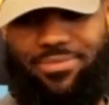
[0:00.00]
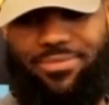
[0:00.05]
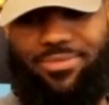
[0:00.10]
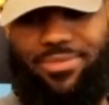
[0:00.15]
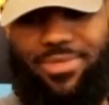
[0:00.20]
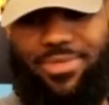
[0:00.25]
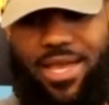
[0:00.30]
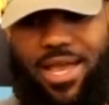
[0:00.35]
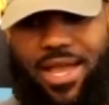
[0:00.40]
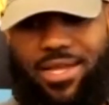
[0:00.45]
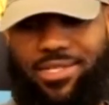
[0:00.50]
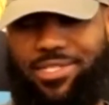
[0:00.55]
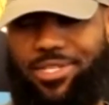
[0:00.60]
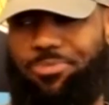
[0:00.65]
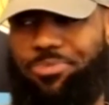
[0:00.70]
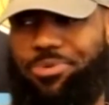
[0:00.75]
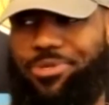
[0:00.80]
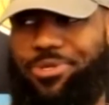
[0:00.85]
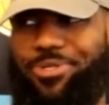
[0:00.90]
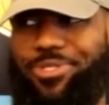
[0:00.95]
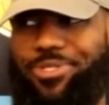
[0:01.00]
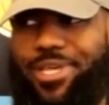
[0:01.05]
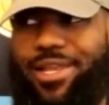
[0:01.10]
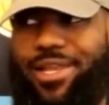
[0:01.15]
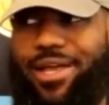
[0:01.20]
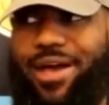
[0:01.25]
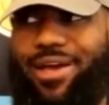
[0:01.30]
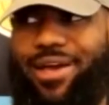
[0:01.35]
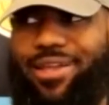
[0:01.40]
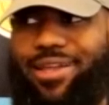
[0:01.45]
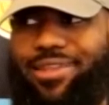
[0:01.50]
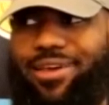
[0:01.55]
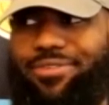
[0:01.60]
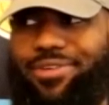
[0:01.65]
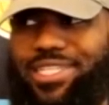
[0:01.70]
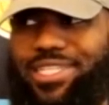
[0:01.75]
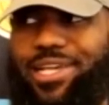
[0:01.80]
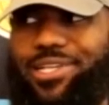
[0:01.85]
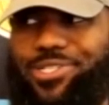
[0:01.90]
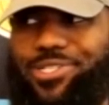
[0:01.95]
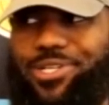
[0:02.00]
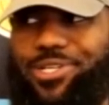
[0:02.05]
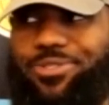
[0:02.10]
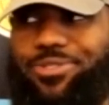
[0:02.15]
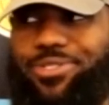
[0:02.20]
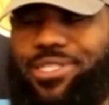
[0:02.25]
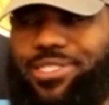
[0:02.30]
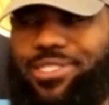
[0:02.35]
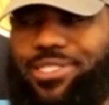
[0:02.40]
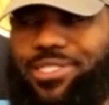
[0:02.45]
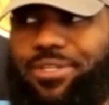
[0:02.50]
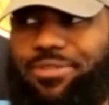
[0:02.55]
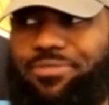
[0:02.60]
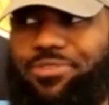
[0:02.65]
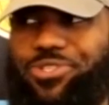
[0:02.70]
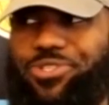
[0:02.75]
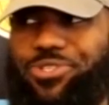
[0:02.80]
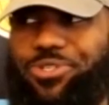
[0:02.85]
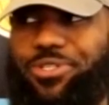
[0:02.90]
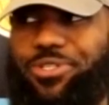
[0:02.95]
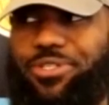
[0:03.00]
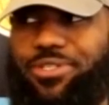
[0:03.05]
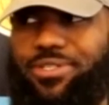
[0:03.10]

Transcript: can still produce at a high level, as I showed this year for sure.